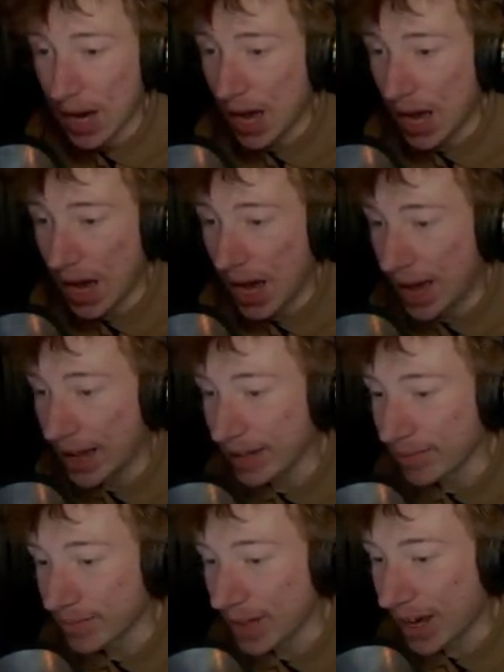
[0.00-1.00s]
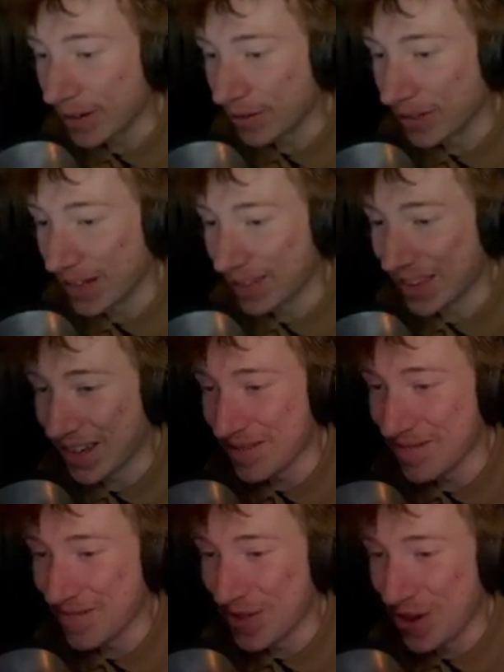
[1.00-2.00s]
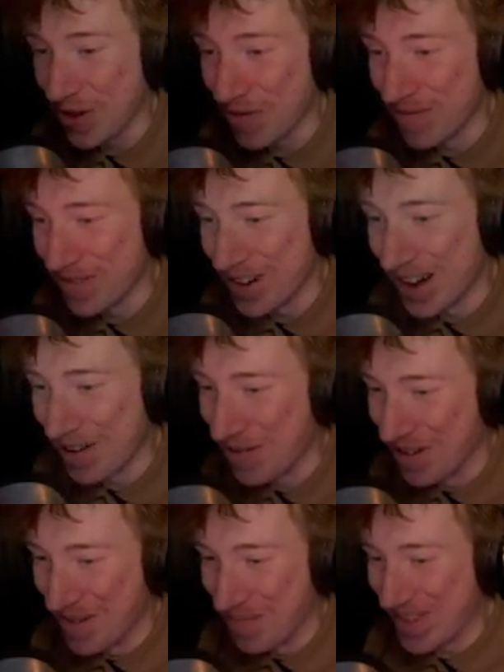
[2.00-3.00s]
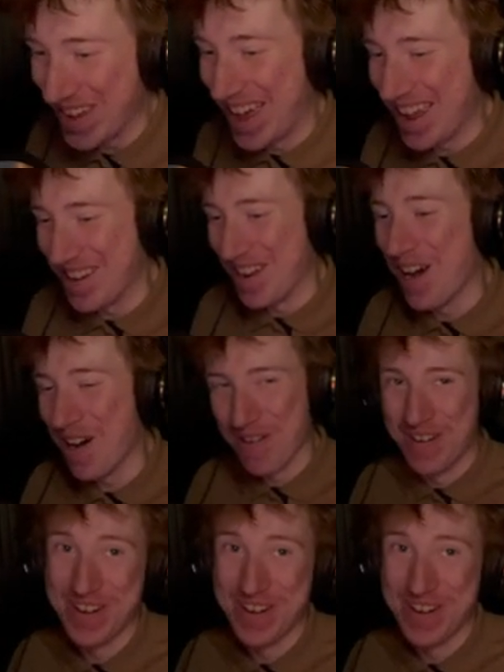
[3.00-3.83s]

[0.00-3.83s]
I don't like that. No, not one bit. No.